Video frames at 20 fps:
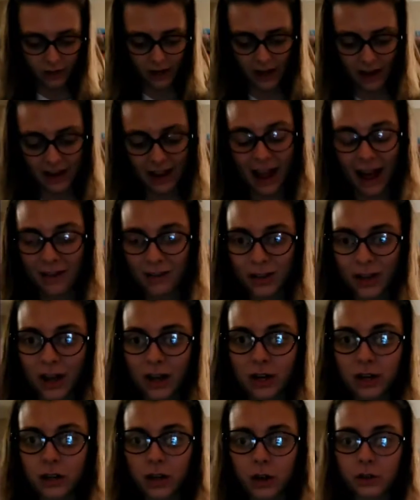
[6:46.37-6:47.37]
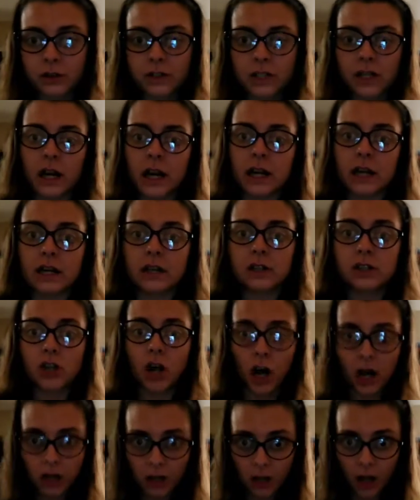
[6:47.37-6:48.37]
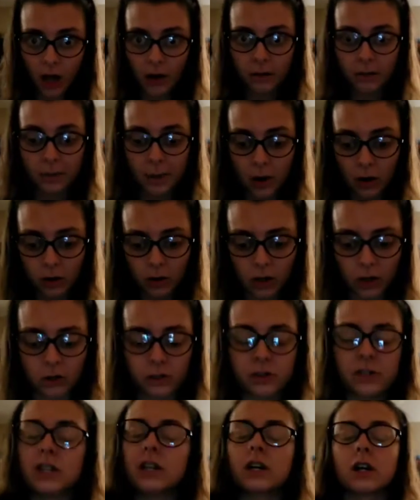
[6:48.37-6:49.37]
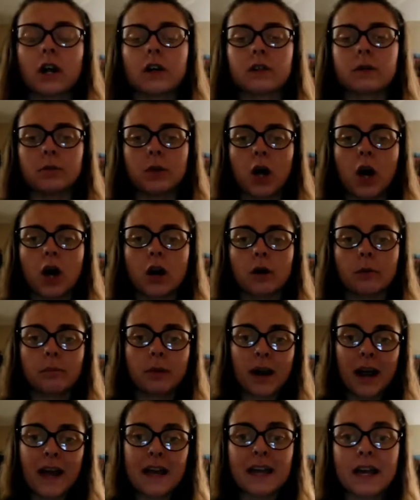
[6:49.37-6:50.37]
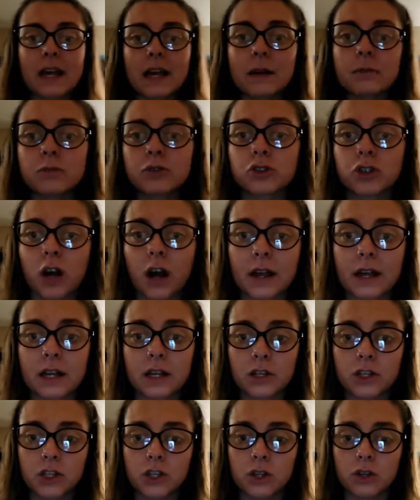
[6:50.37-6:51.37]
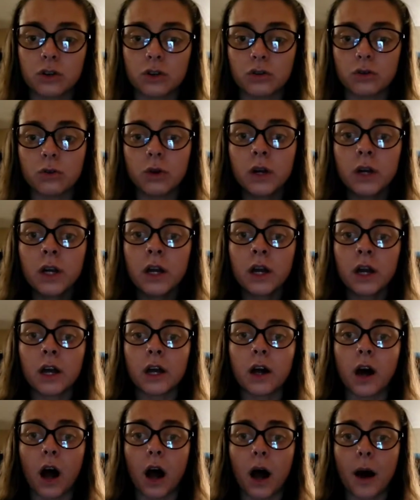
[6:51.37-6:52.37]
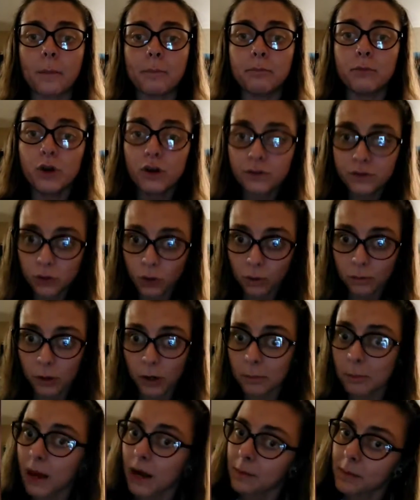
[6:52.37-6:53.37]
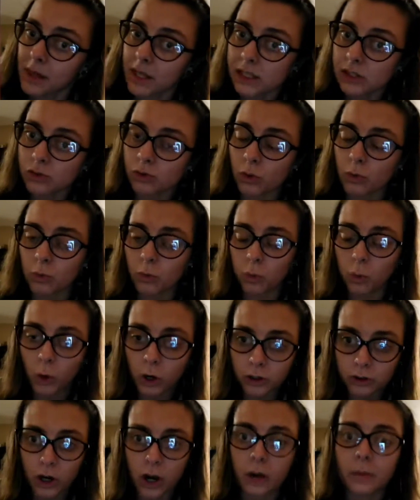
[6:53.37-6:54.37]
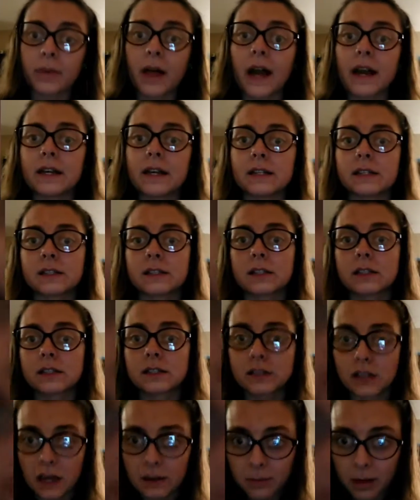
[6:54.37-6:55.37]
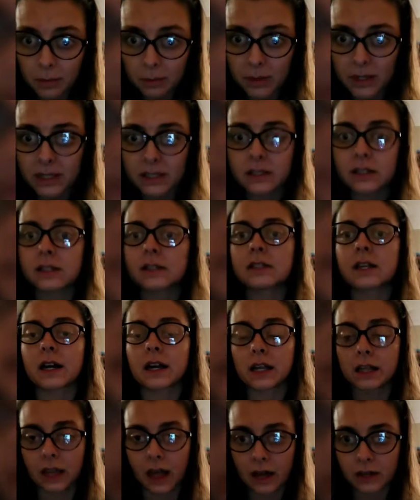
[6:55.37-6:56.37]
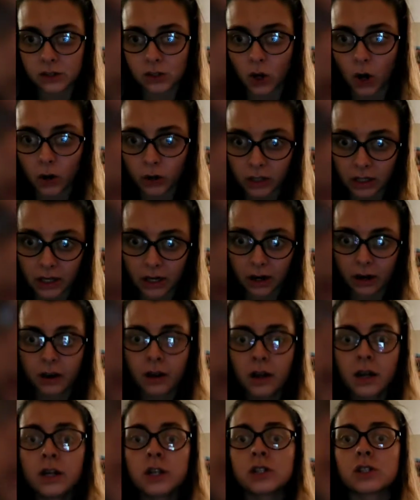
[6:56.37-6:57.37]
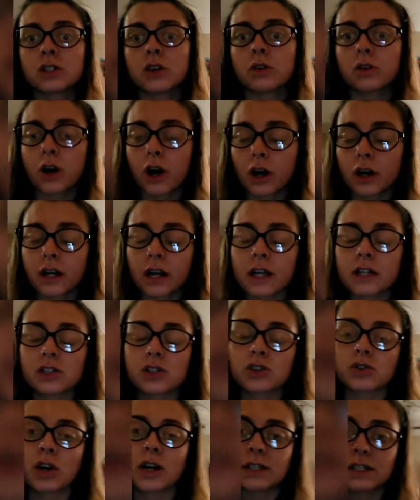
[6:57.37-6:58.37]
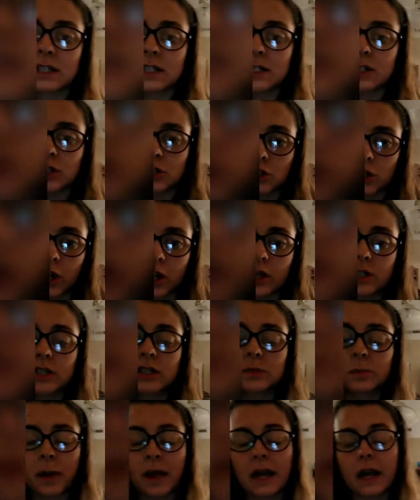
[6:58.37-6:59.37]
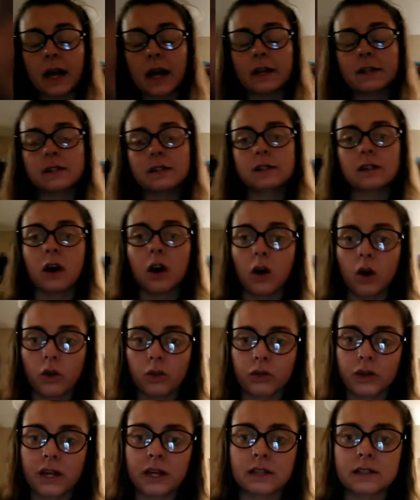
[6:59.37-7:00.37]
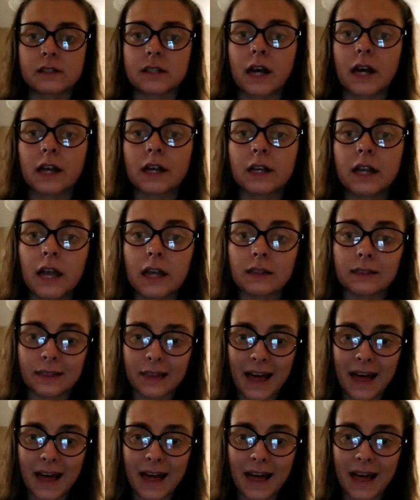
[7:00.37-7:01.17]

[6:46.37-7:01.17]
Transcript: that I have a lot of clothes and I talk a lot about clothes here on the blog, but I am trying to move to a more minimalist wardrobe that is statement pieces that can last all year. So cardigans, dresses, skirts, pants, all things that can